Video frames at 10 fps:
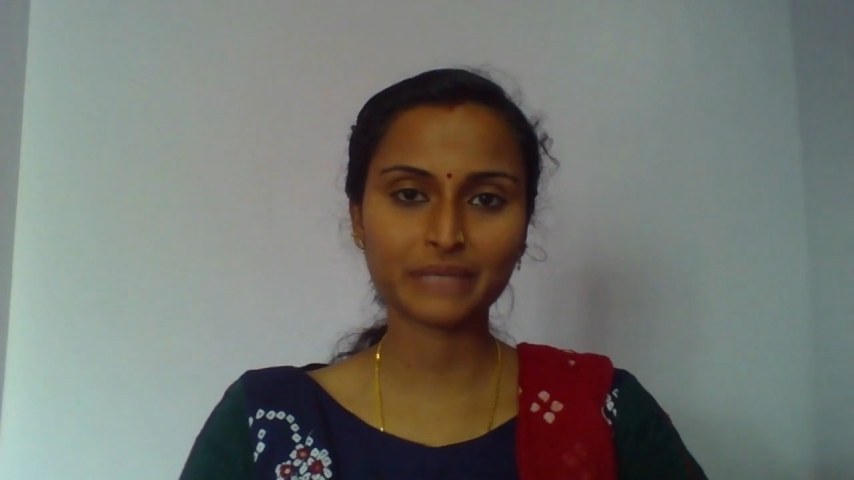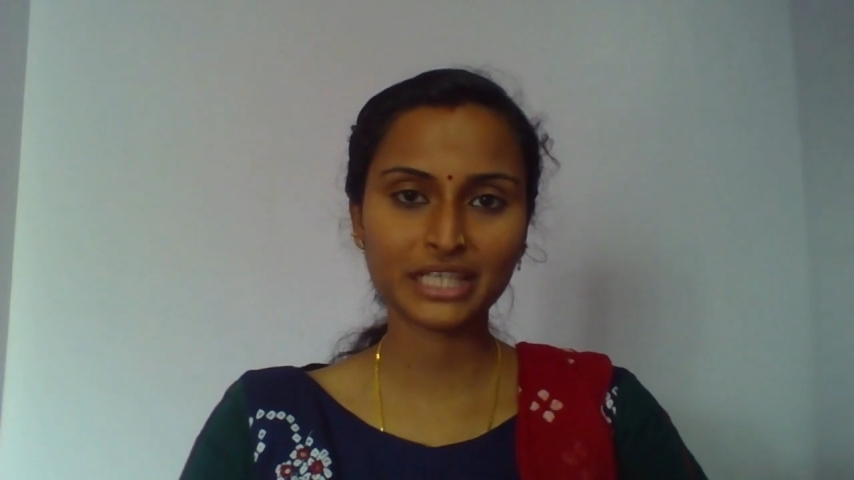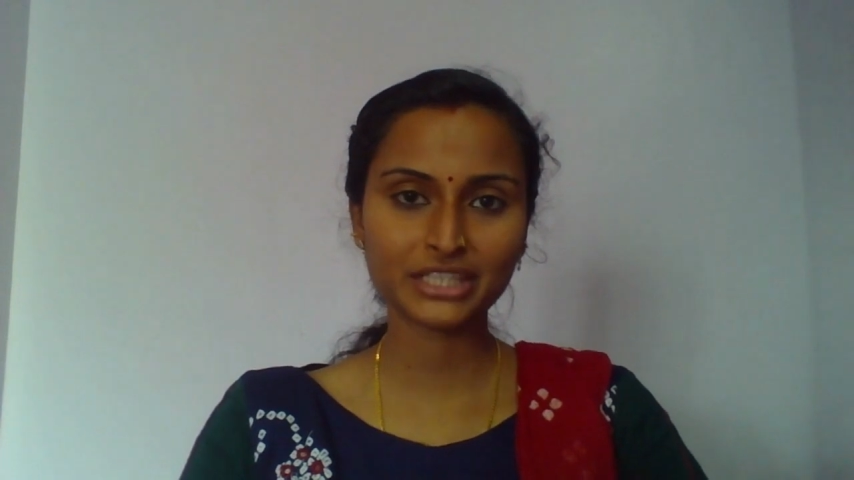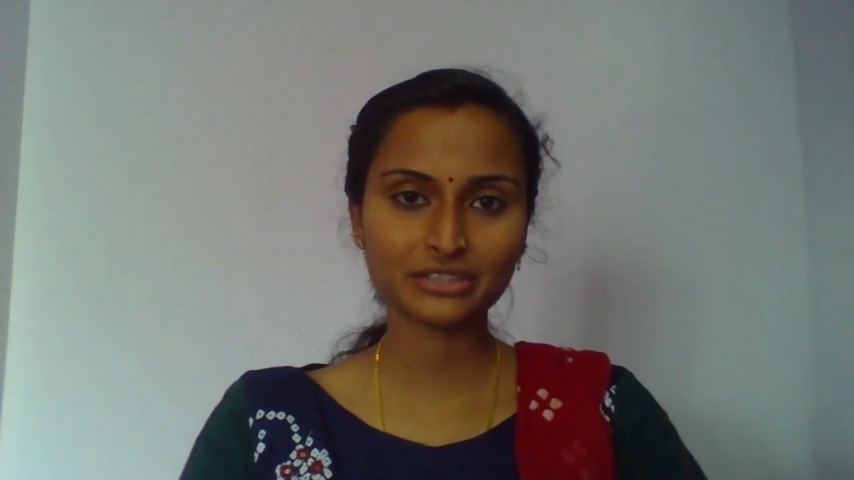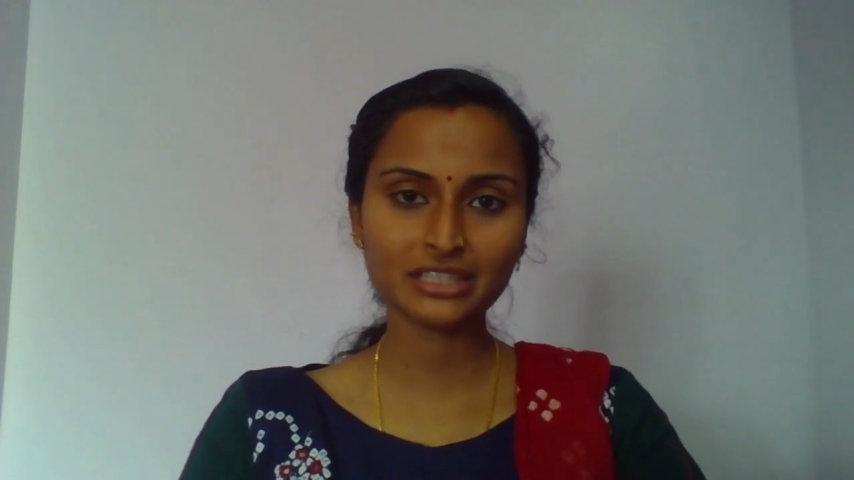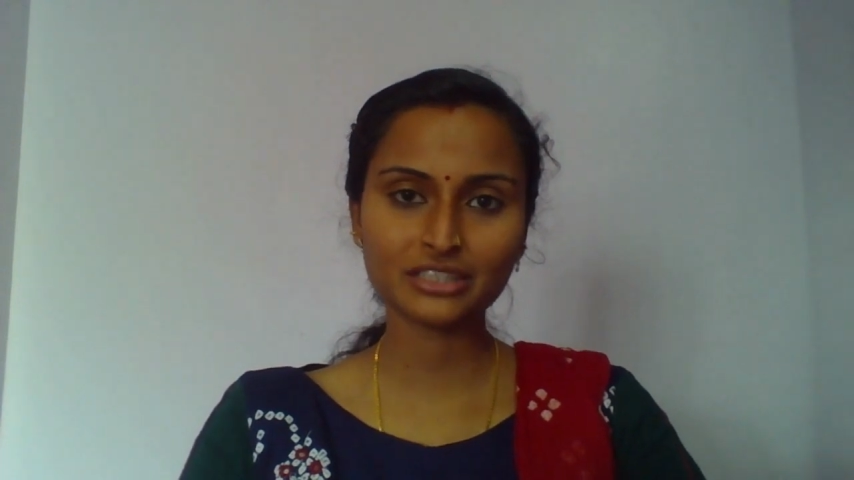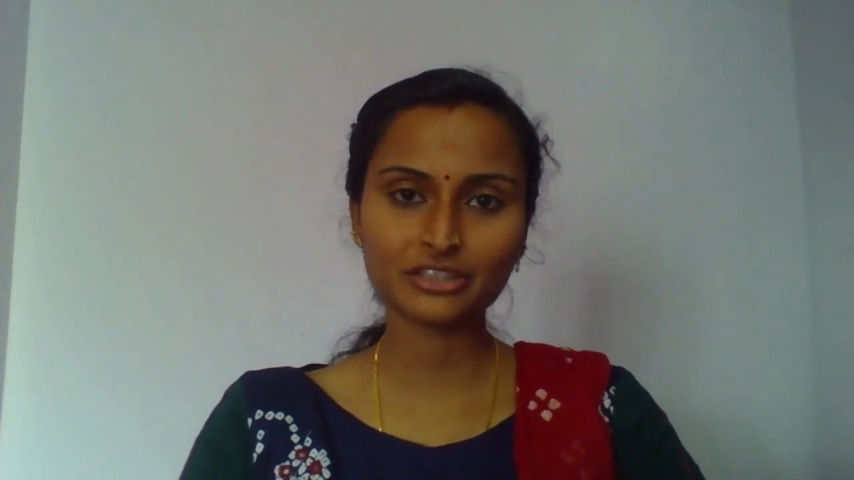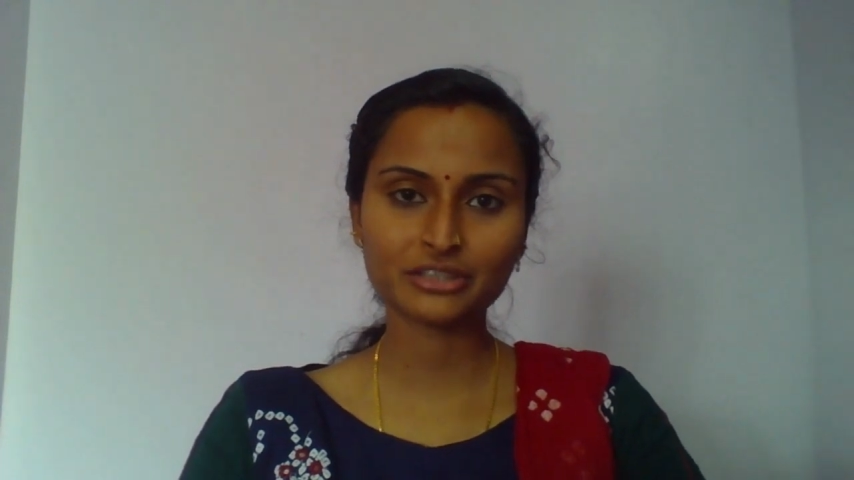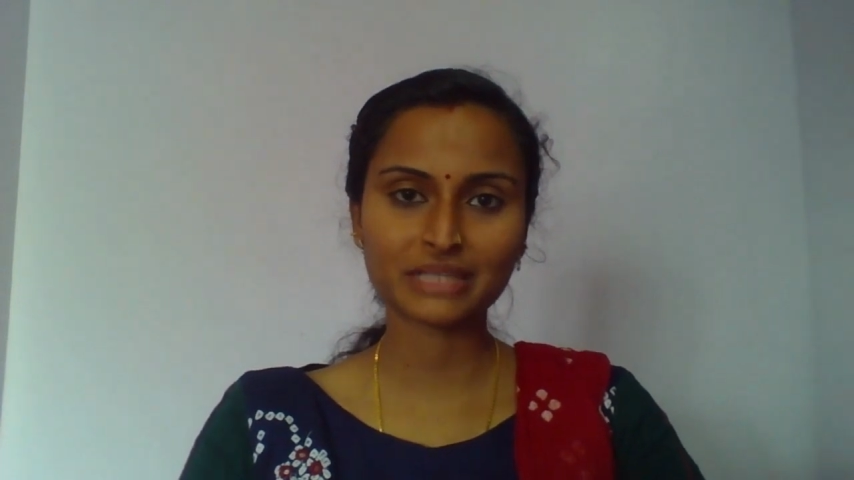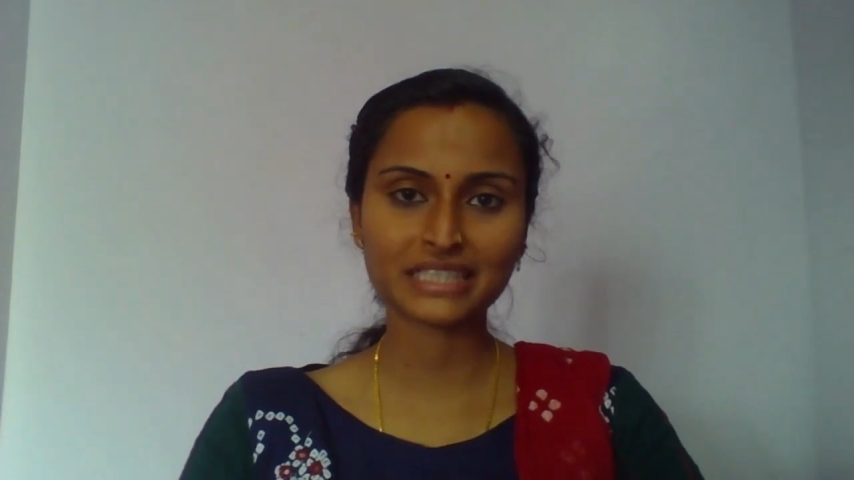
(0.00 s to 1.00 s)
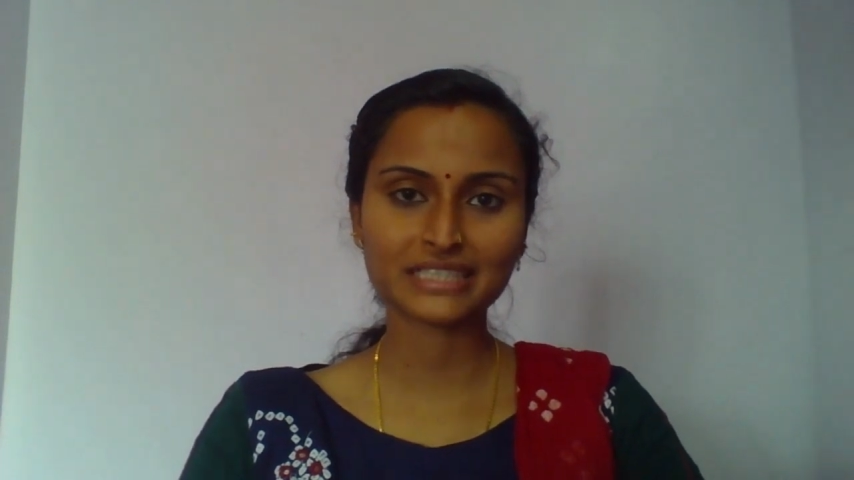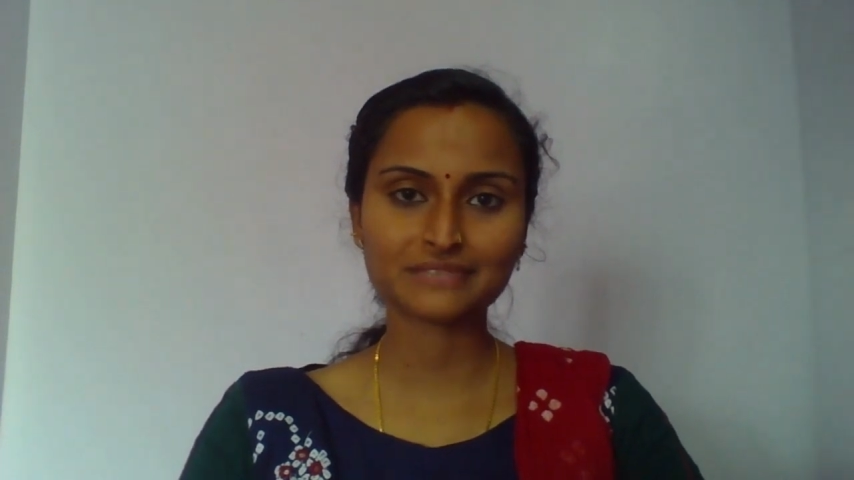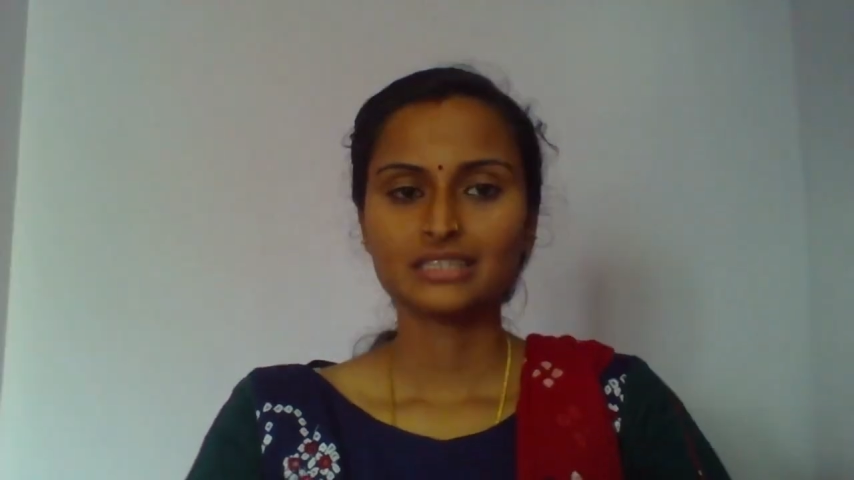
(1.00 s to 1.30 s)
pay to the government.